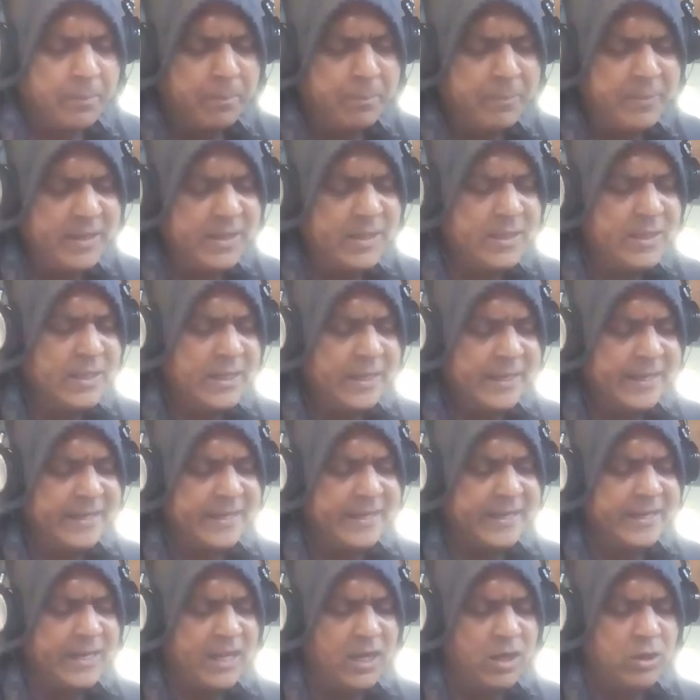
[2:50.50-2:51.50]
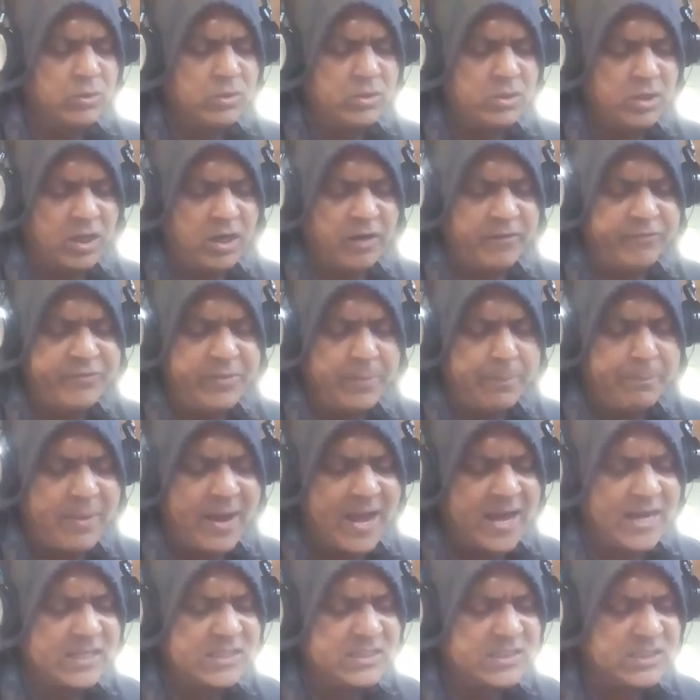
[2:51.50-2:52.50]
Me in and out of the
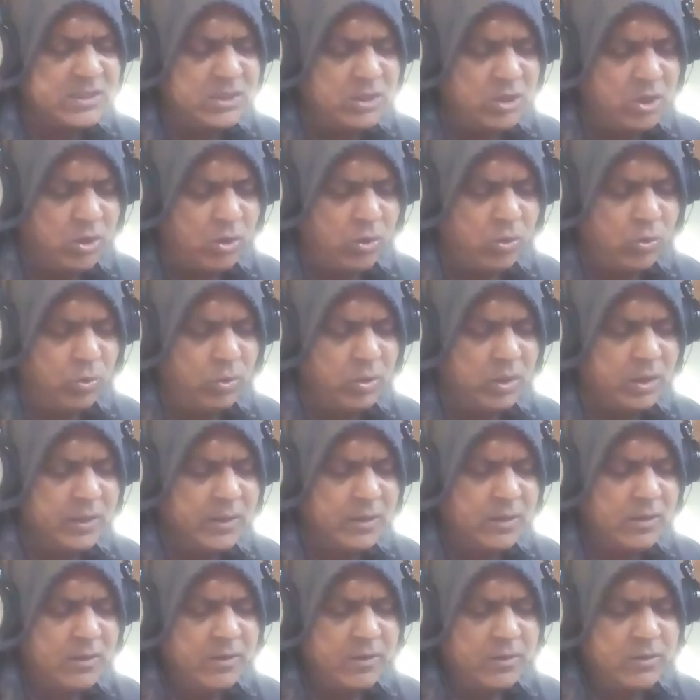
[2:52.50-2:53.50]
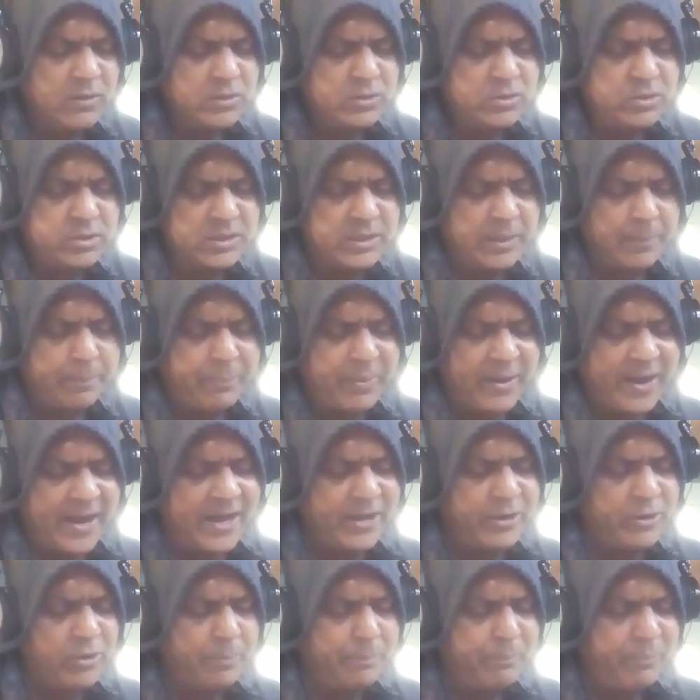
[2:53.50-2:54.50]
box and hole. To the
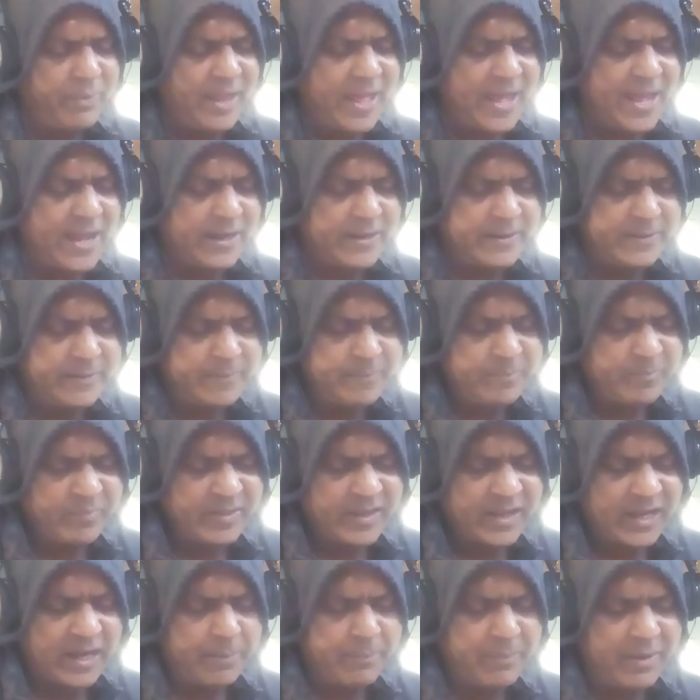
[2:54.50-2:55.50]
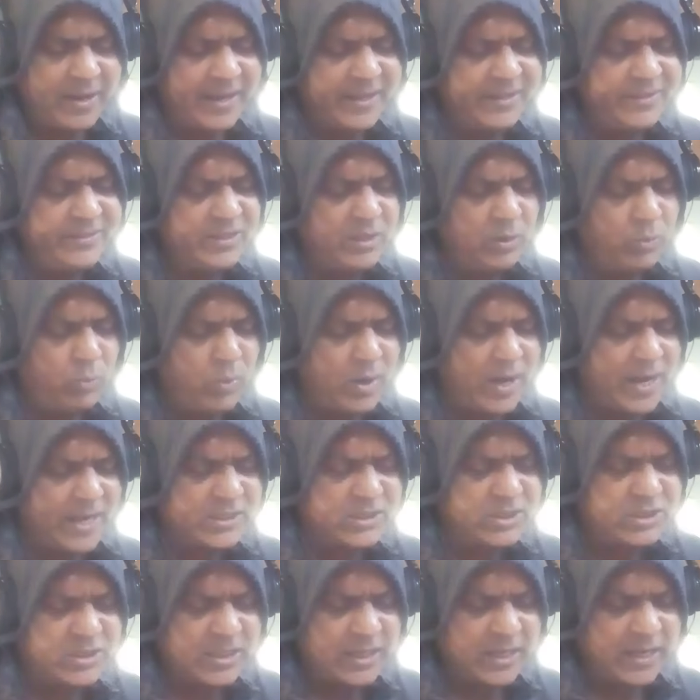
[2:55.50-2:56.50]
pot or block, I'm under
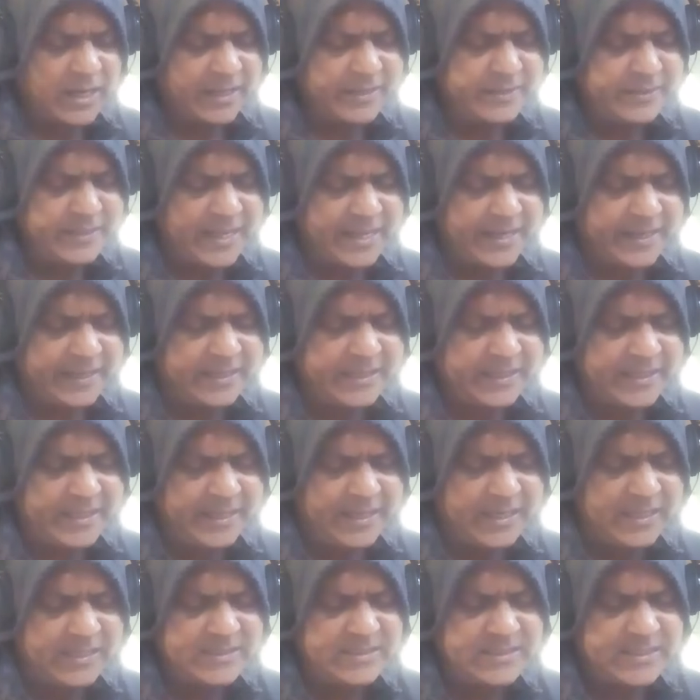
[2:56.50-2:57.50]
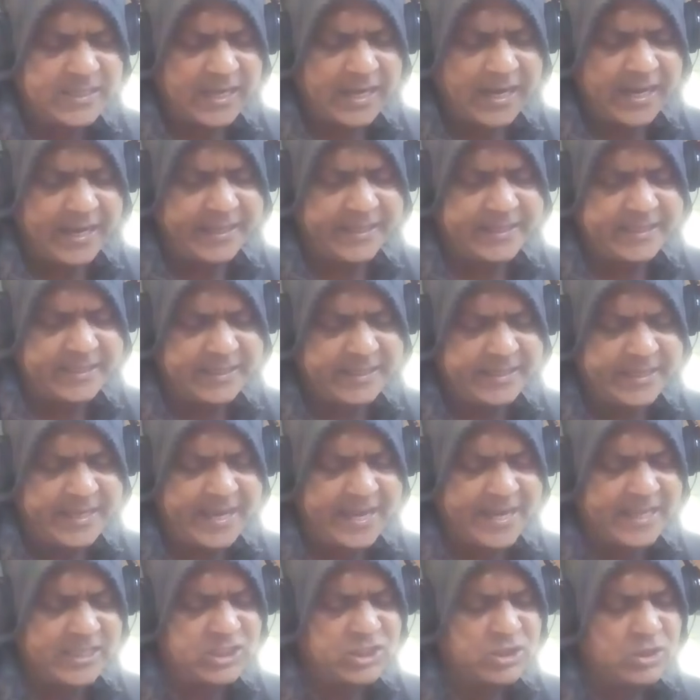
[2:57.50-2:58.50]
watch. Another not a case I can
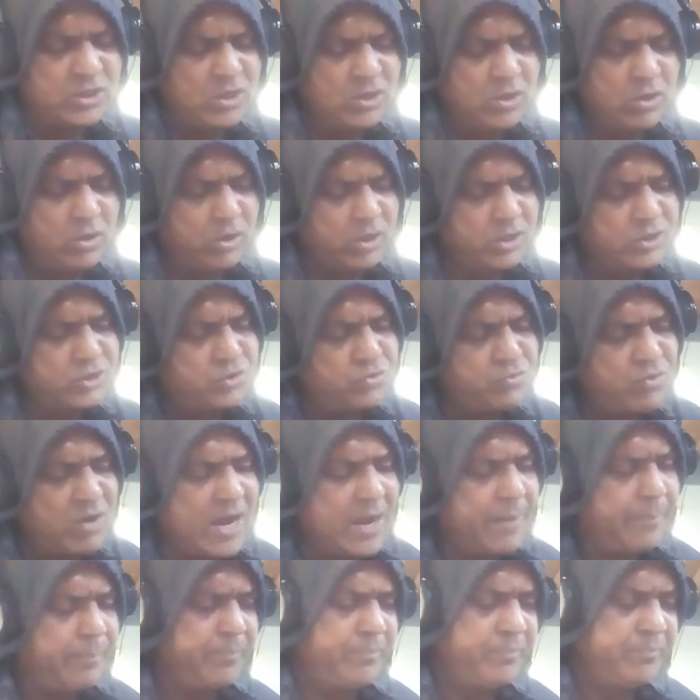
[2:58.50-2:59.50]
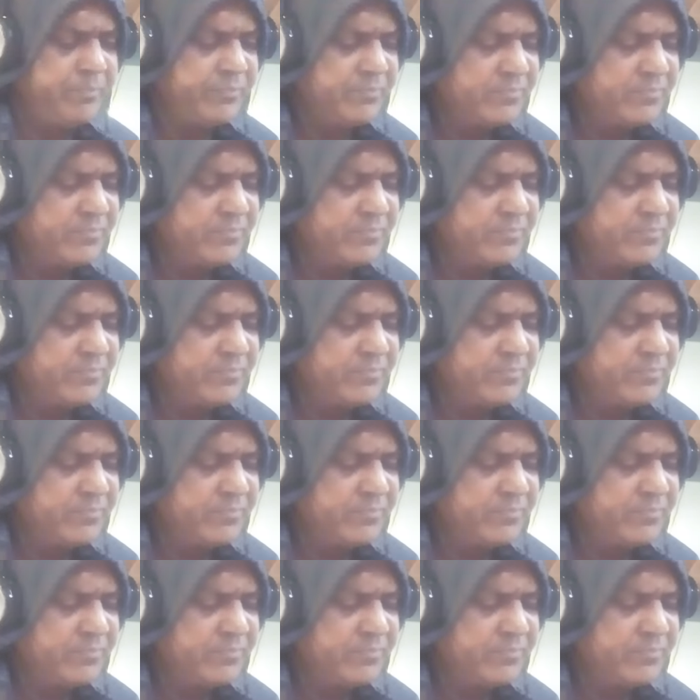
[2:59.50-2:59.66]
catch or drop.